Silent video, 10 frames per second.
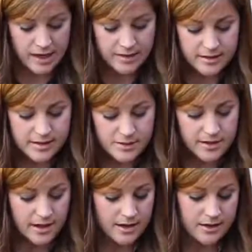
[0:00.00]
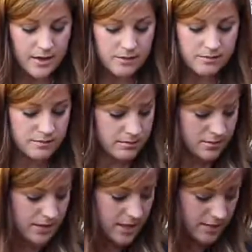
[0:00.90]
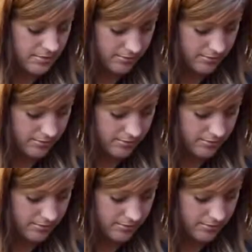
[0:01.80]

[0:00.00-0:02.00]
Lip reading: And this one, I don't know. Let's see.